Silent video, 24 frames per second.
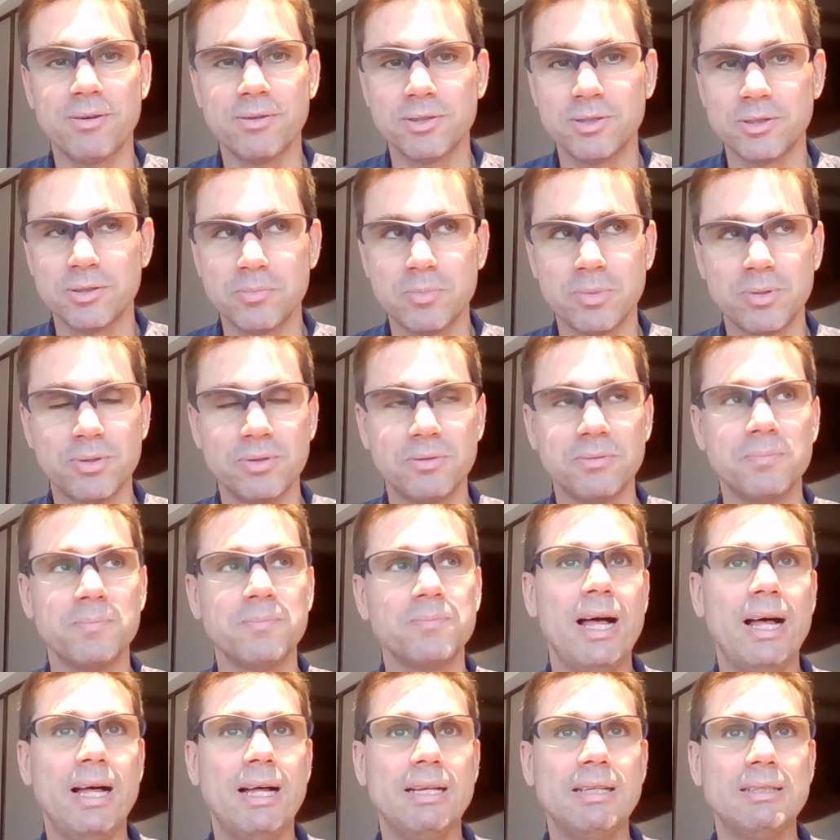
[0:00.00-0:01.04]
vulnerable
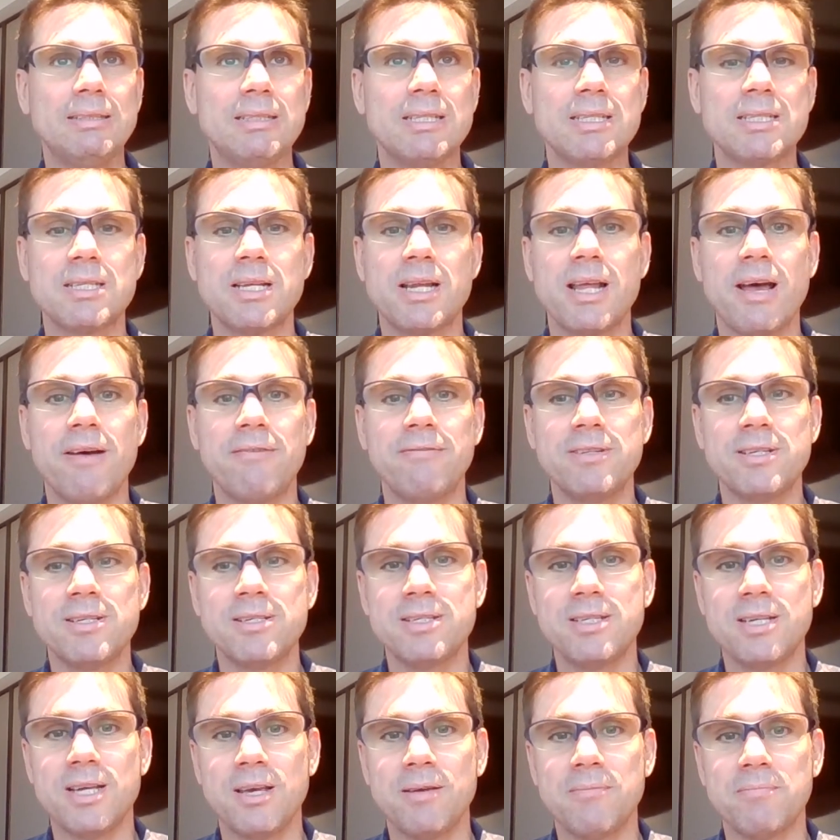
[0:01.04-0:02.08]
and doesn't have
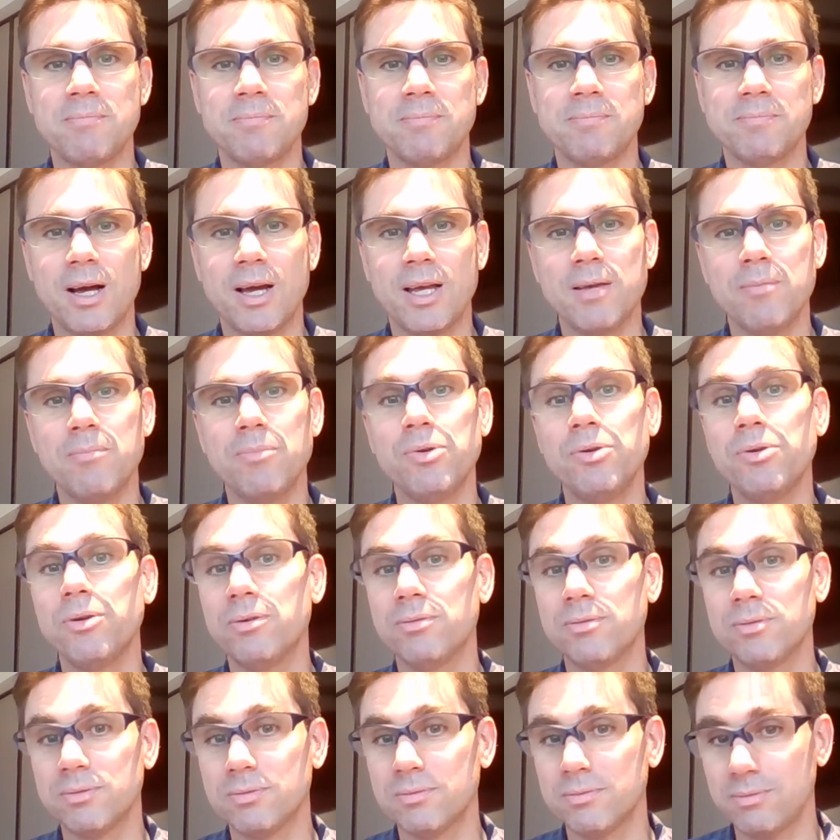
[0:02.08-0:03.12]
the same
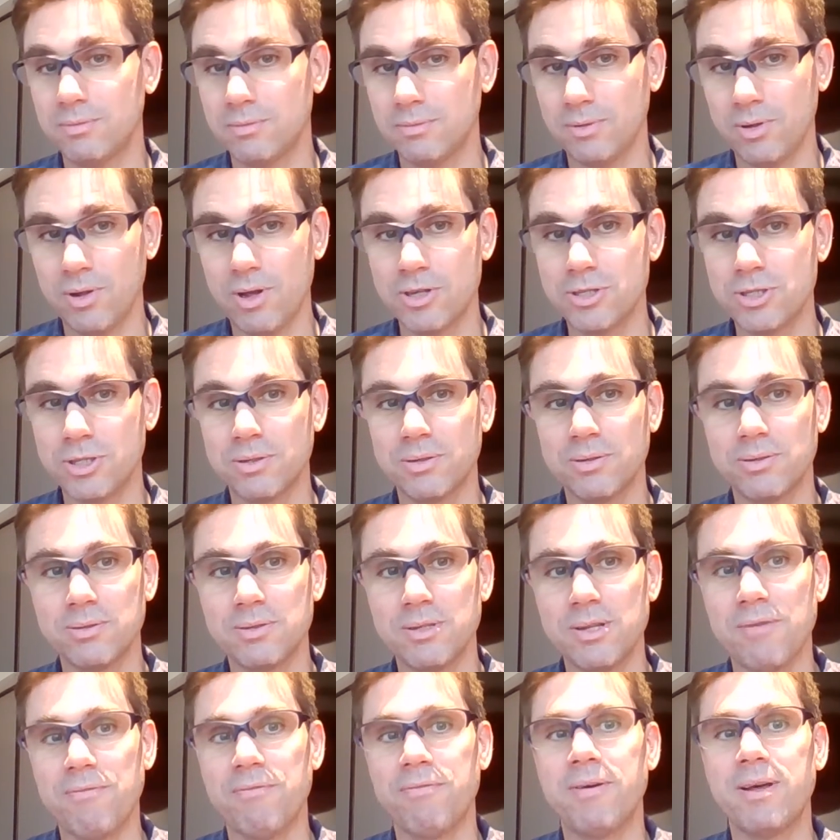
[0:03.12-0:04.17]

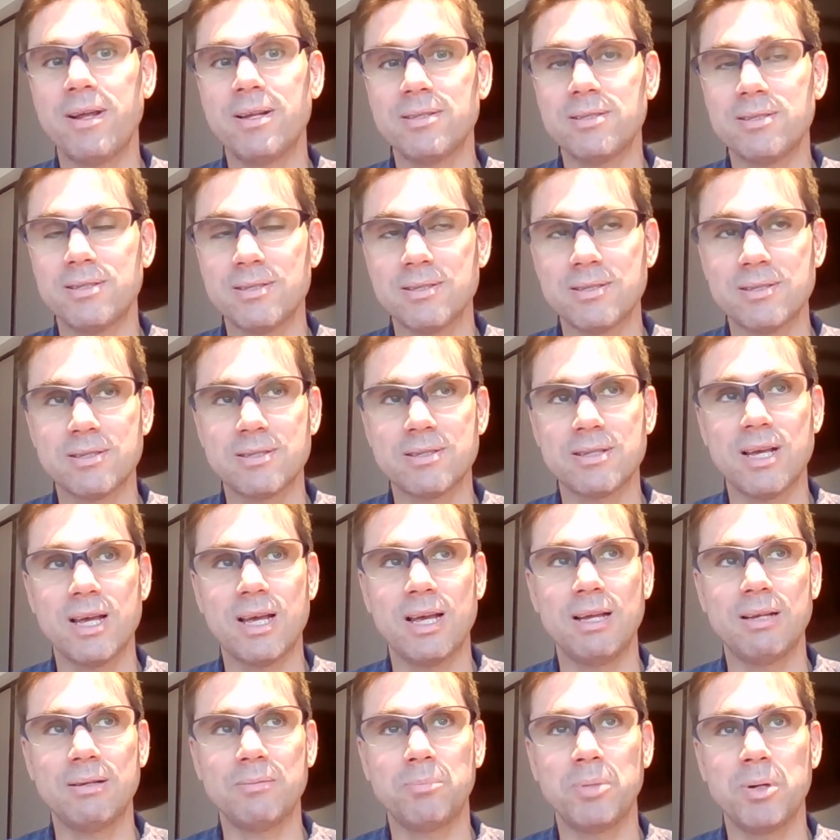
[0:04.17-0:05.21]
immunological defenses
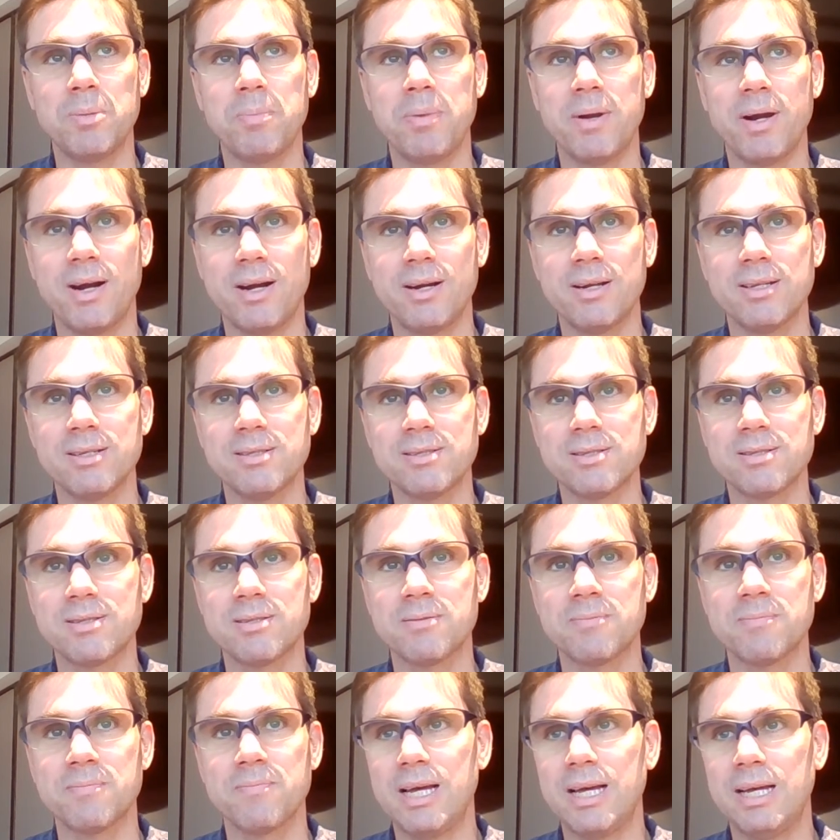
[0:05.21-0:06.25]
and
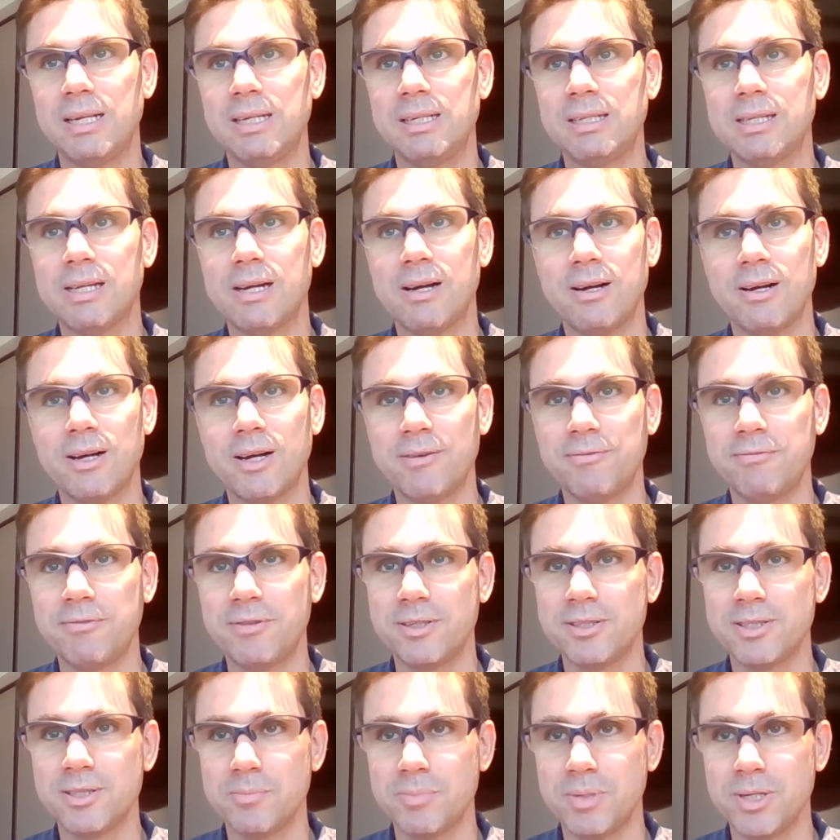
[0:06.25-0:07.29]
preparedness than a
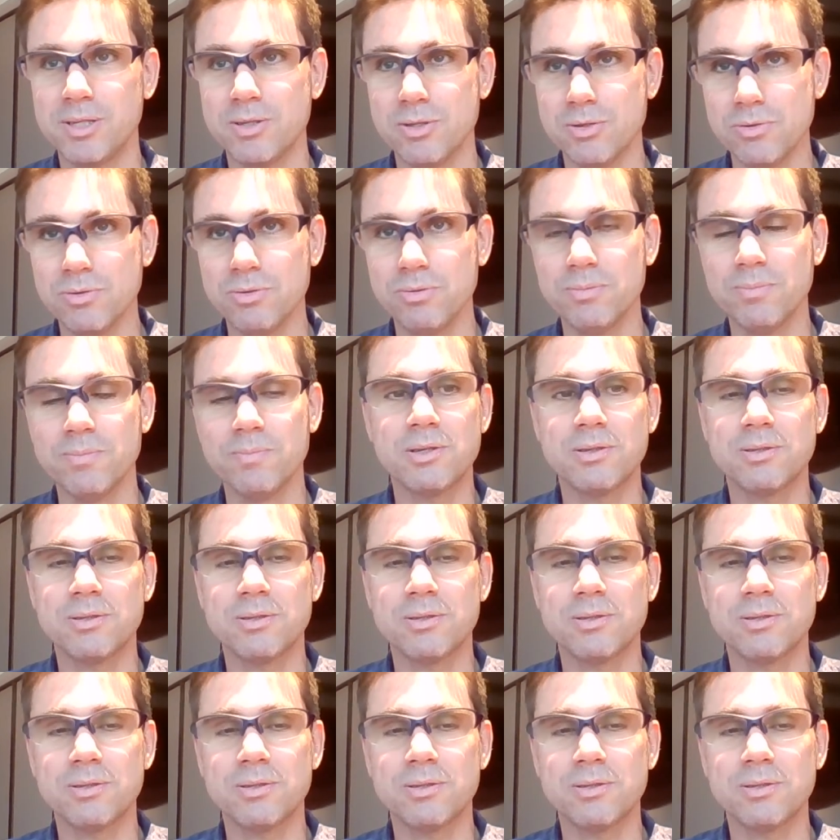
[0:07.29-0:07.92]
vertebrate do.